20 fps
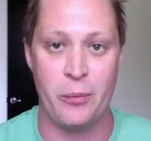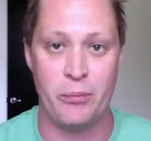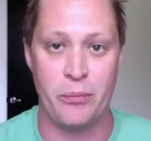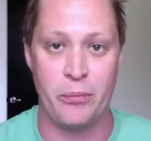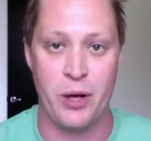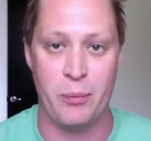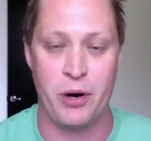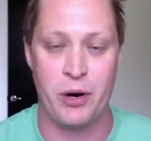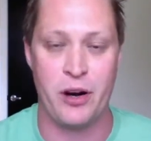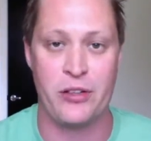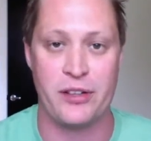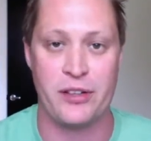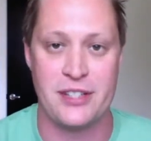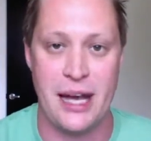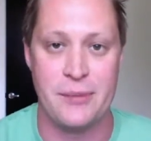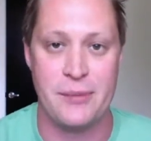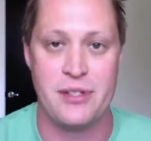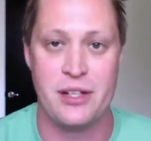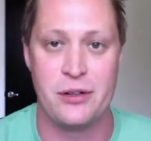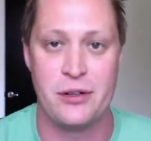part of the
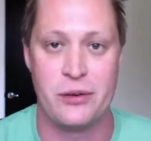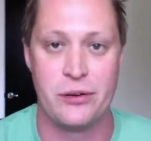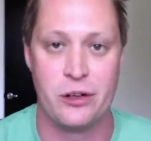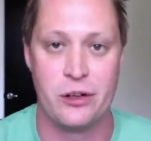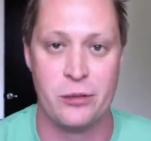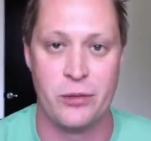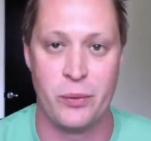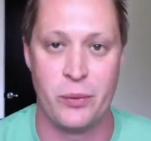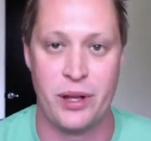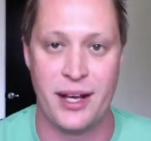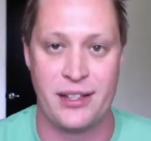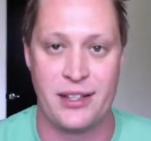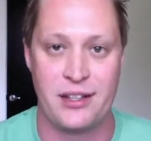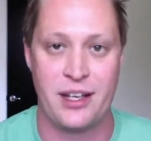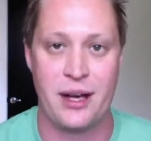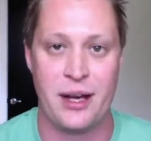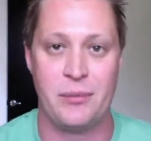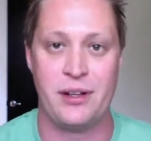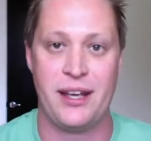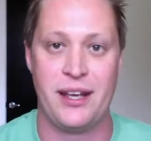Top Secret group, but we like to
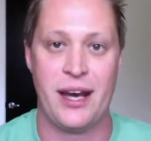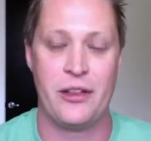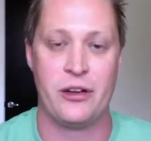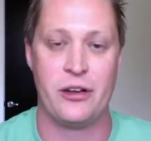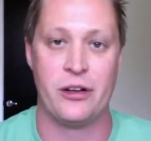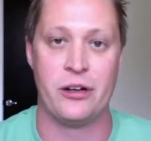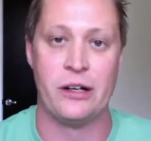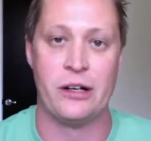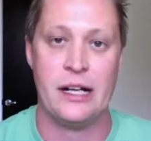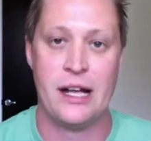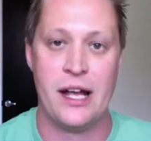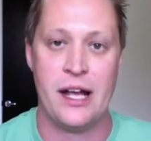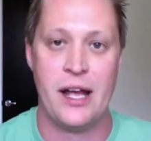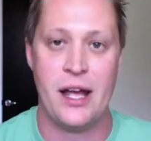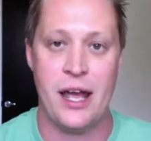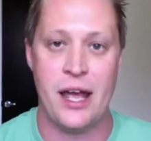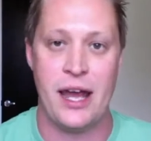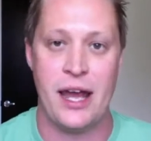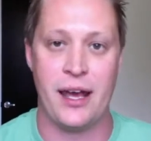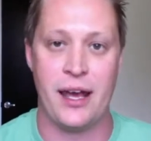come together.
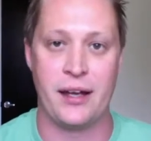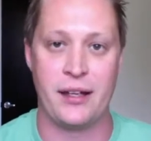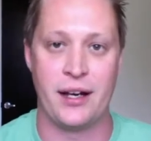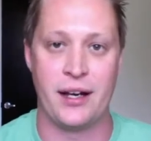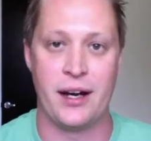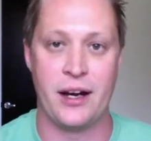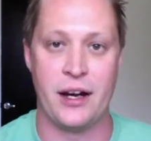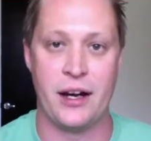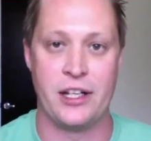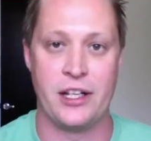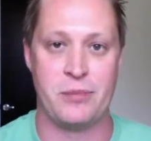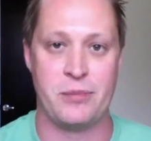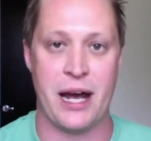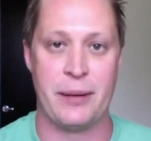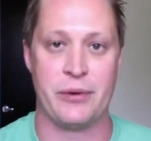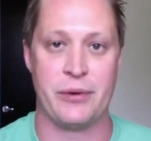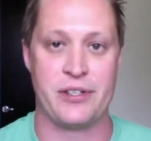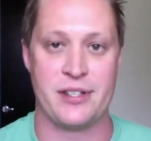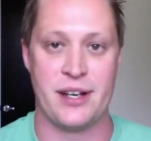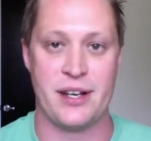And as the
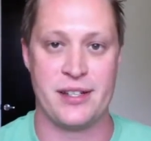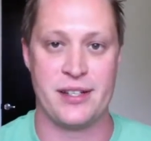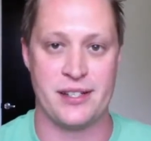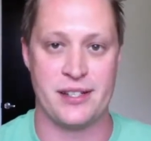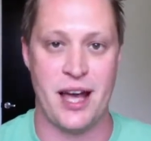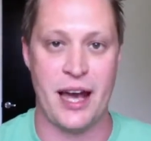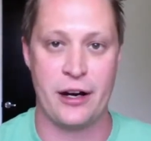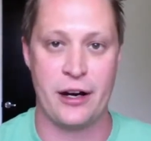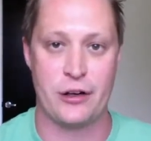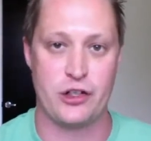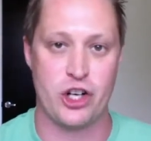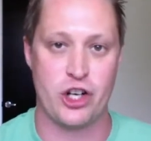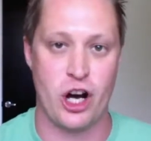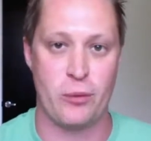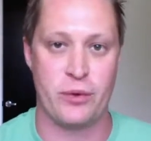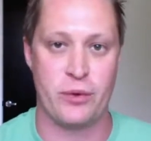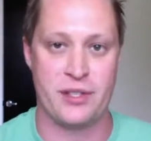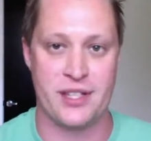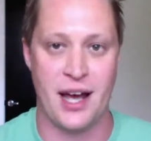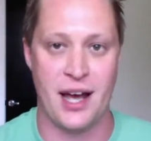Bible says, as iron
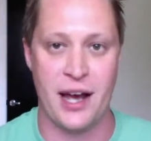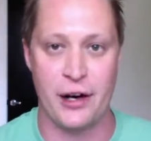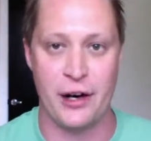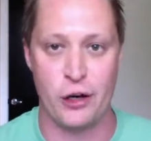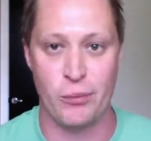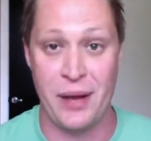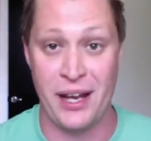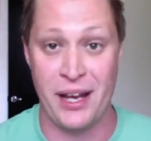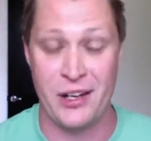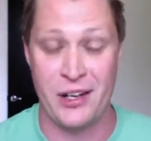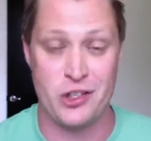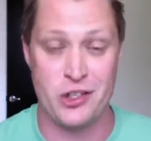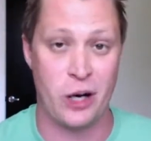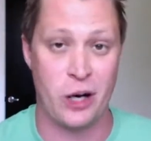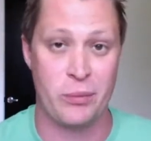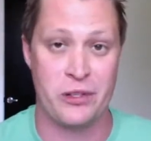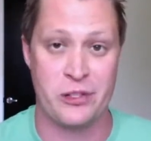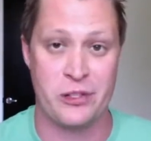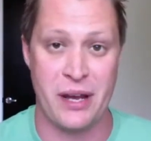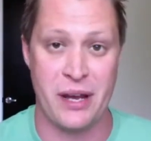sharpens iron, man
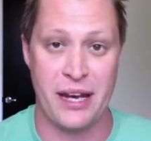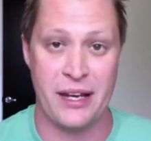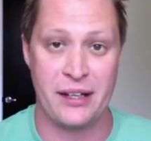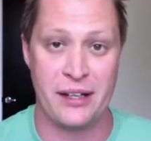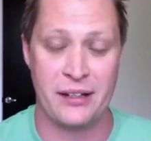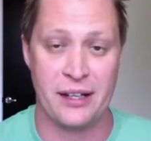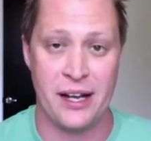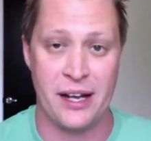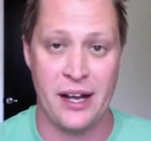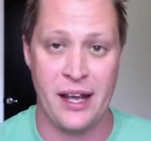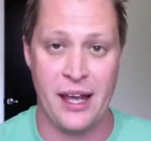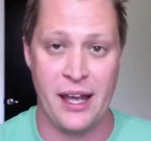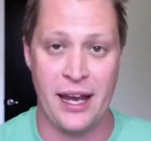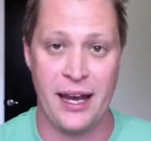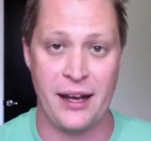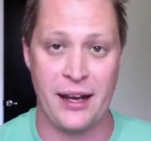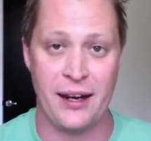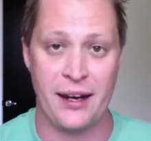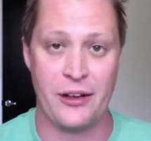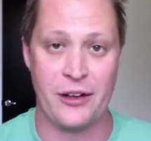sharpens man.
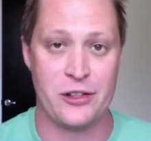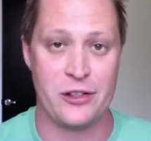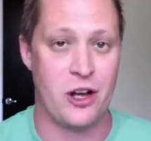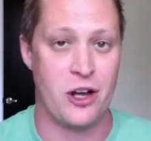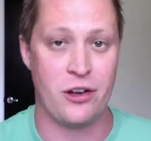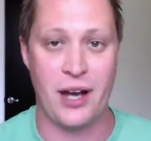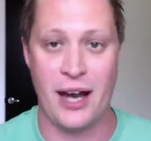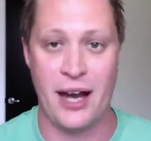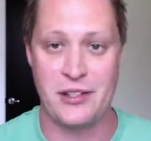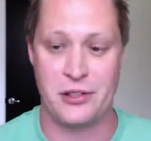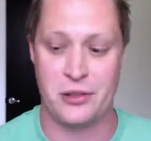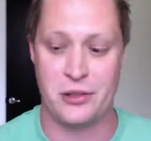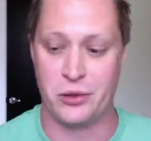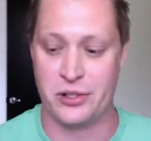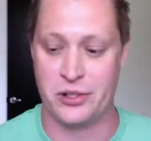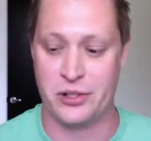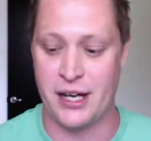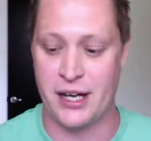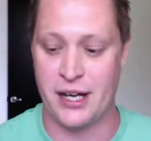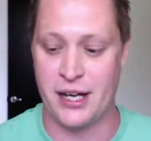And there's all kinds of cool
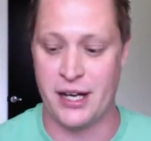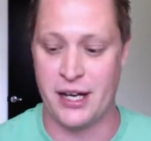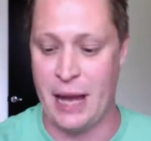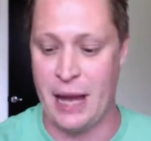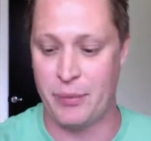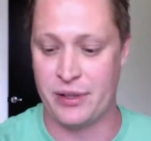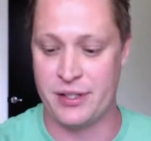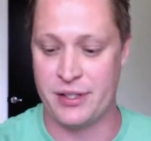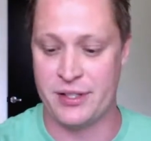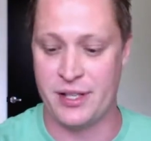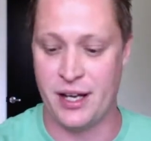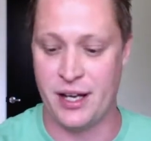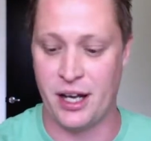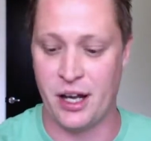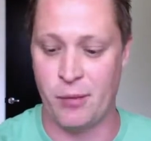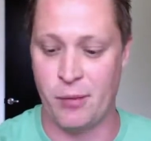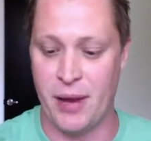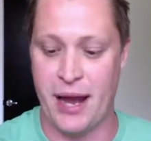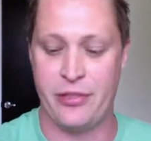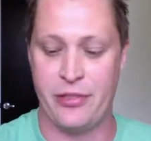stuff that happens
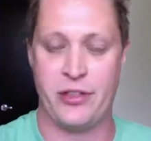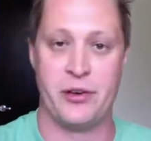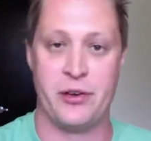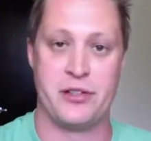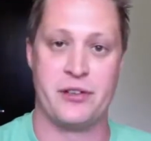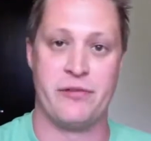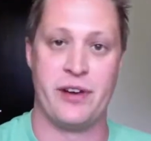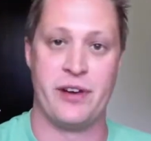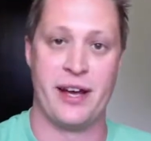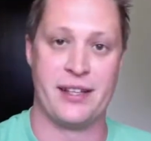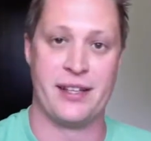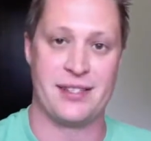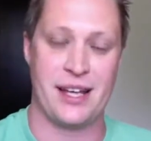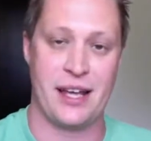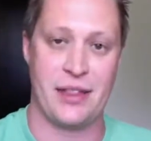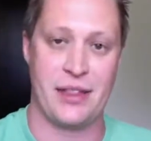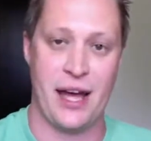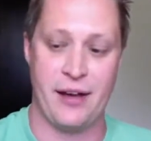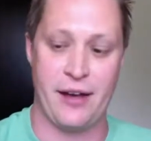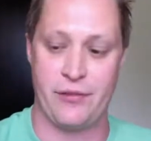at those events.
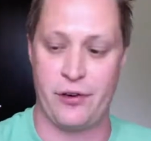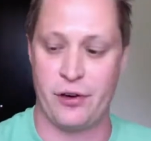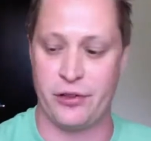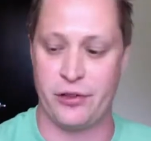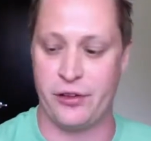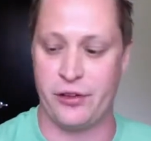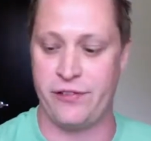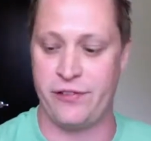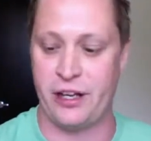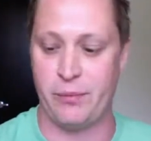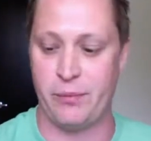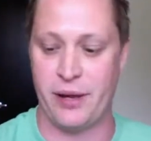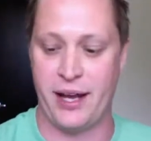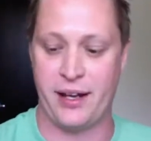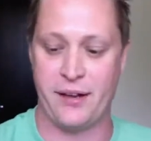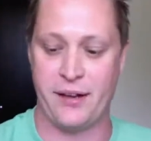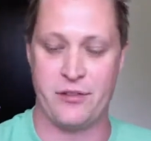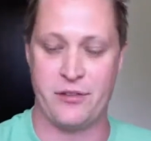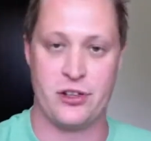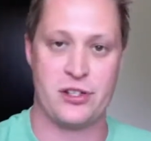I've heard the feedback
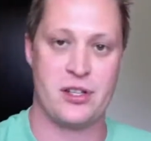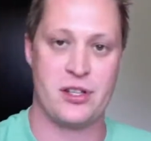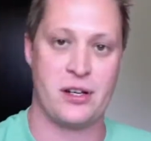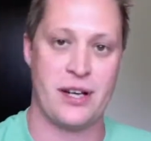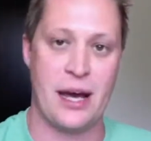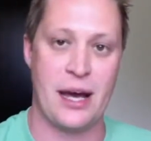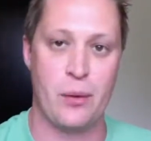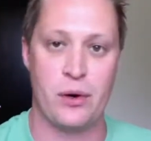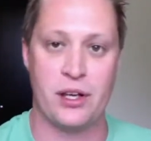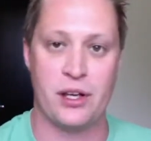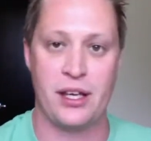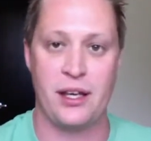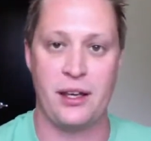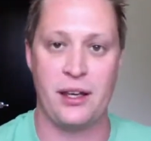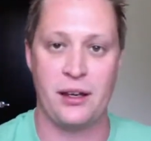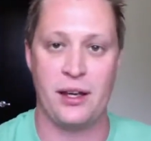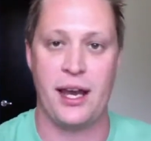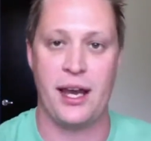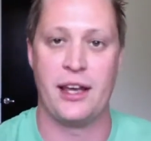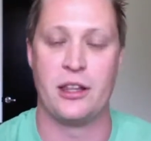of just the
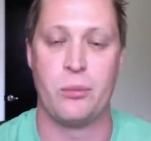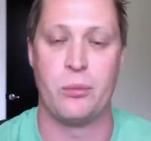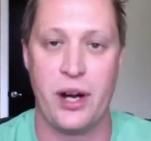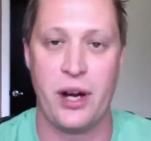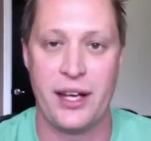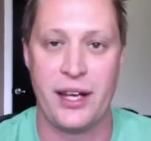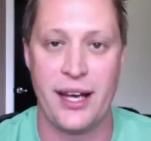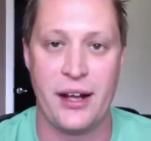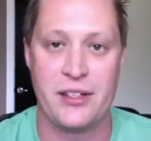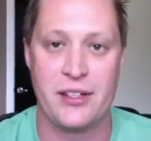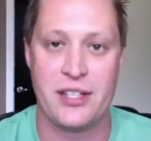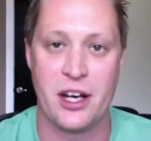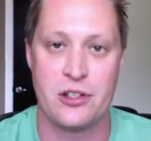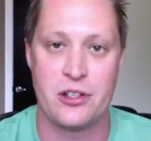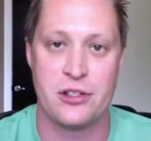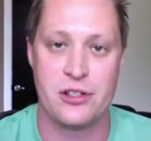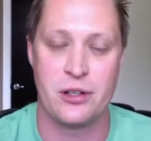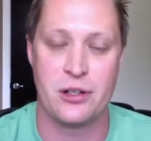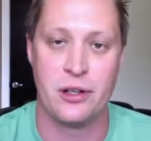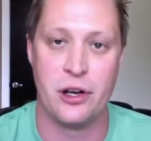networking and the breakout
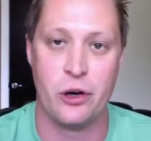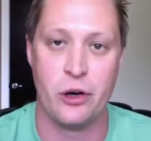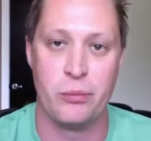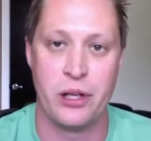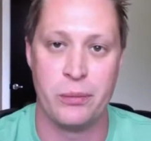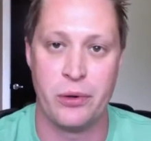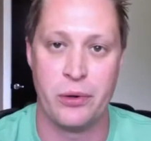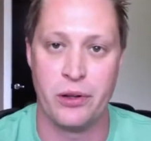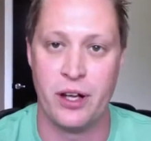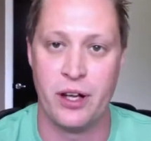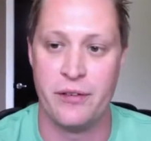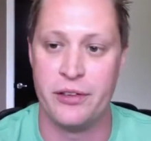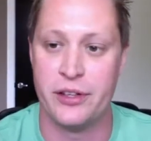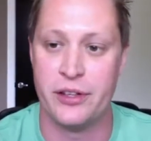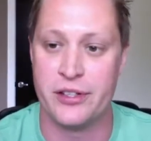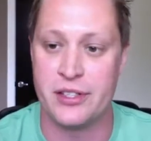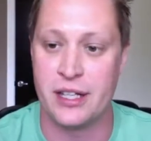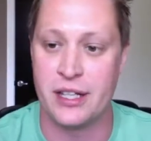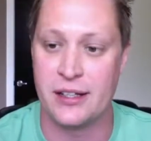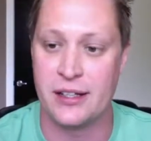sessions alone. People love those
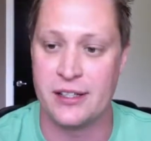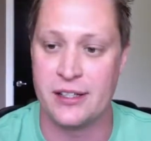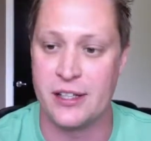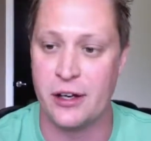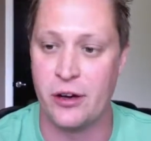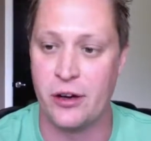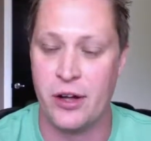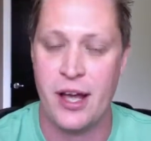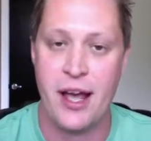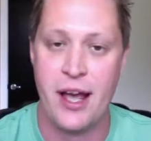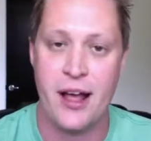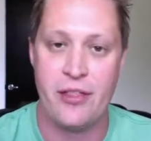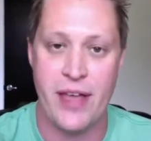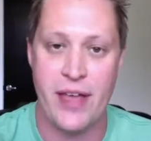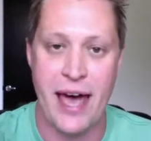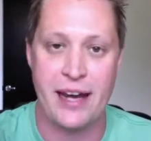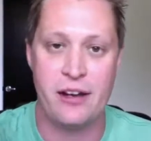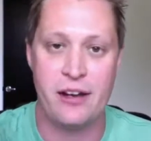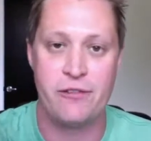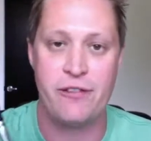things. So
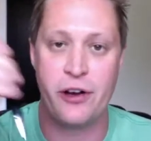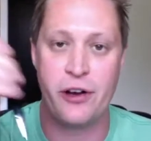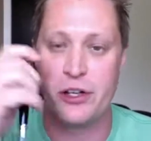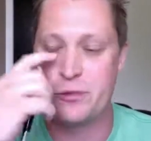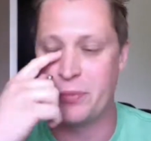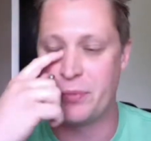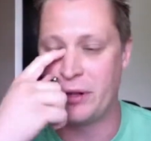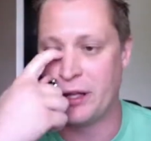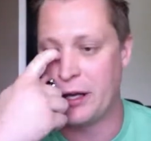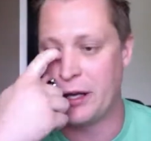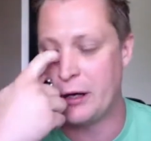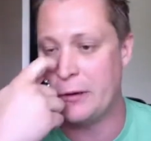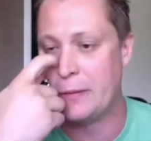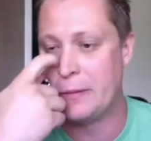that info's below.